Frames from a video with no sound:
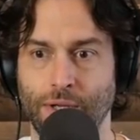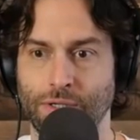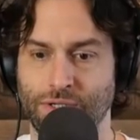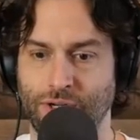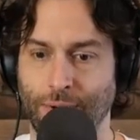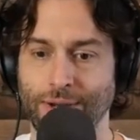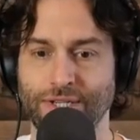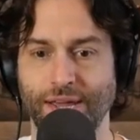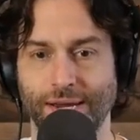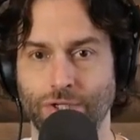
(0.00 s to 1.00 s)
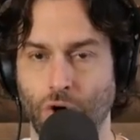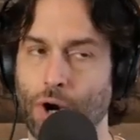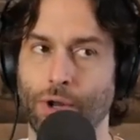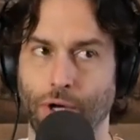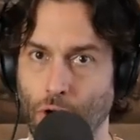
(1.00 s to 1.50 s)
scariest things caught
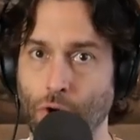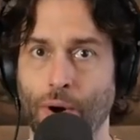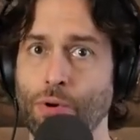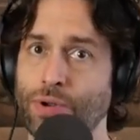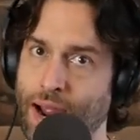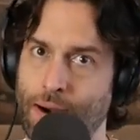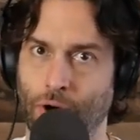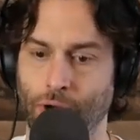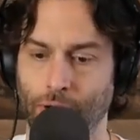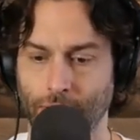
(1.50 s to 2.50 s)
on a GoPro camera.